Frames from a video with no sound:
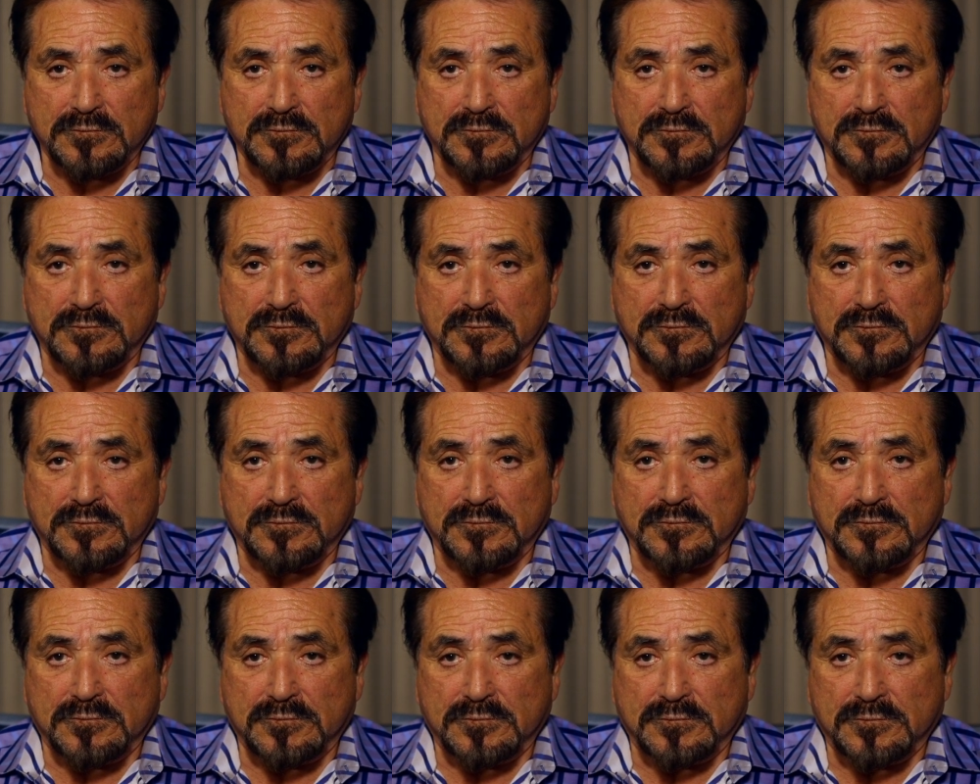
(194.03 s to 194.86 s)

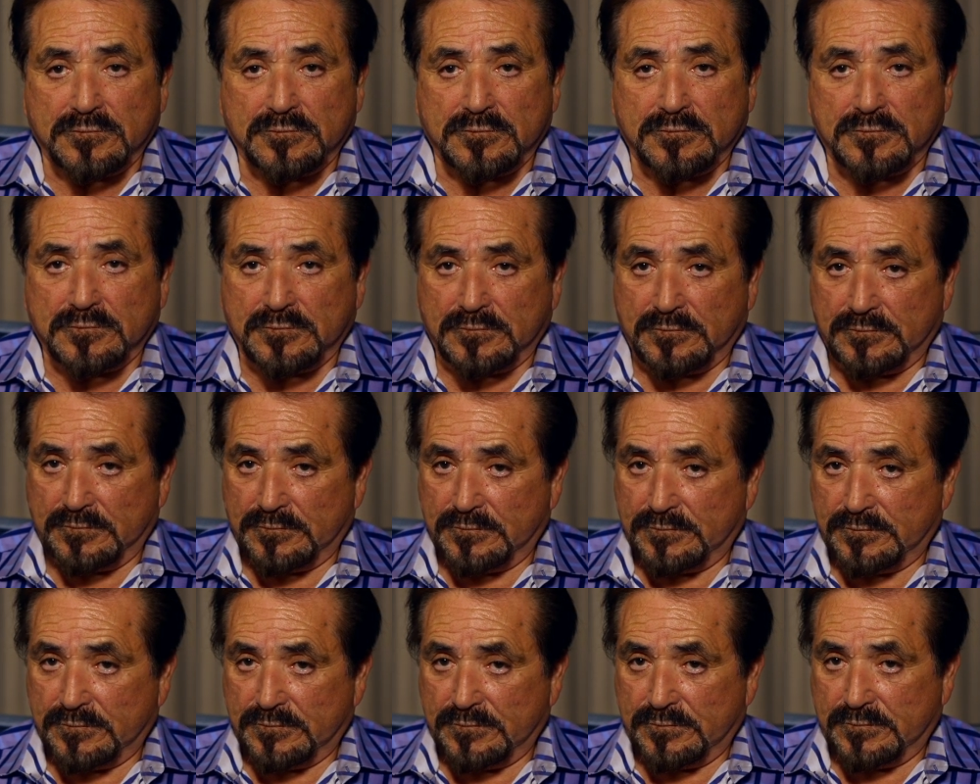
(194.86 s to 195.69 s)

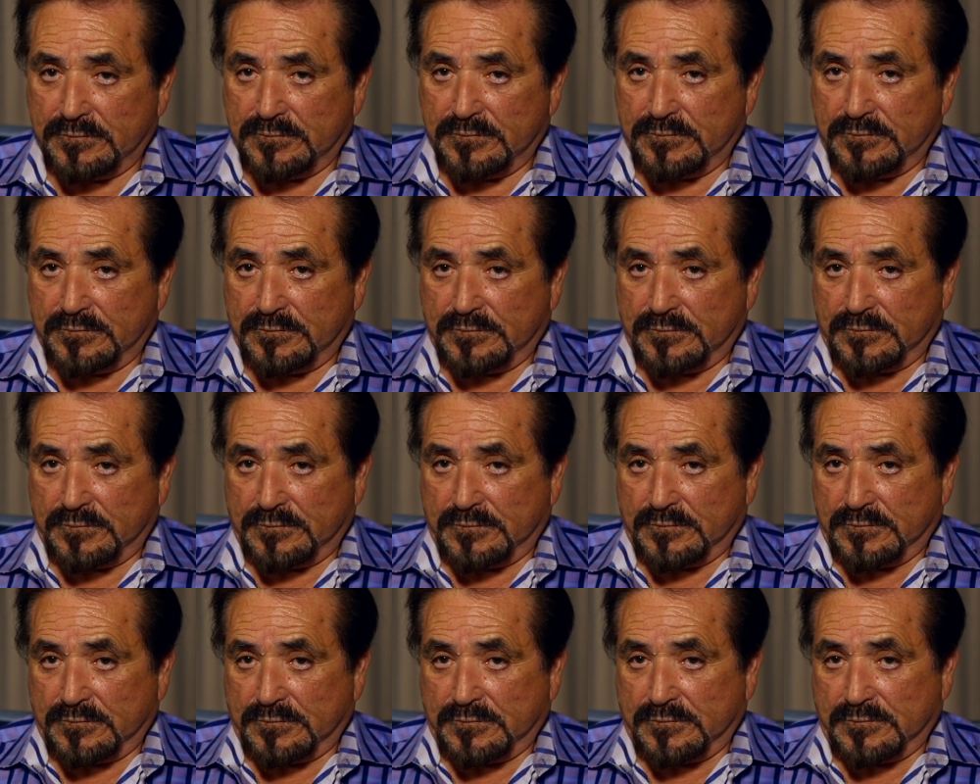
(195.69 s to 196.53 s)

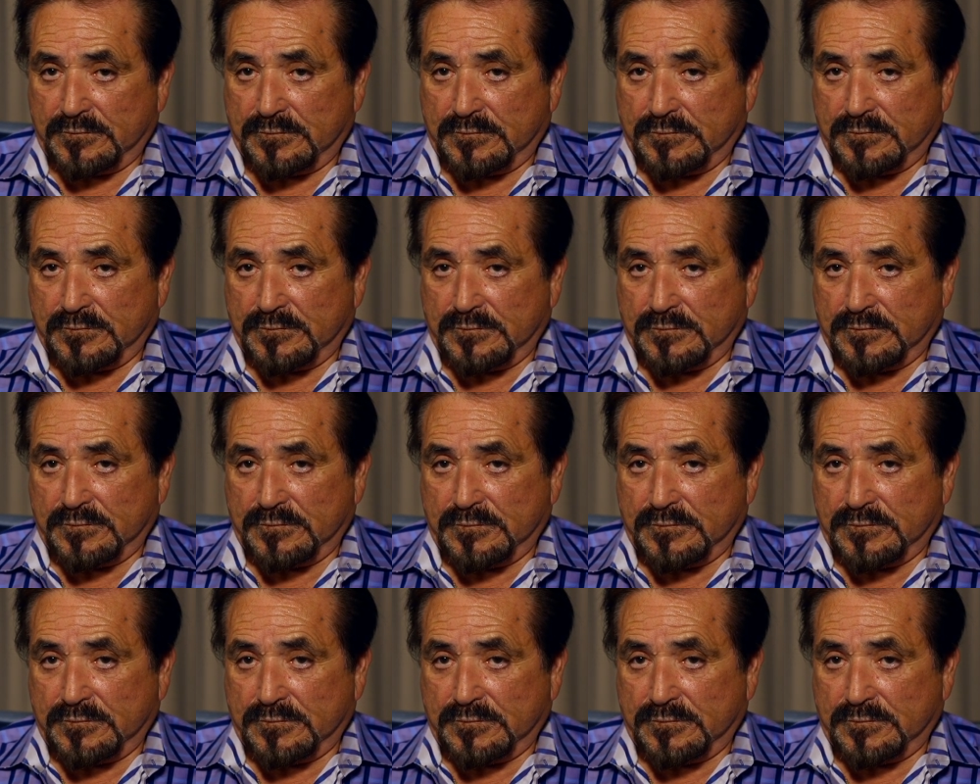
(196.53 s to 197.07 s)
Nobody speaks.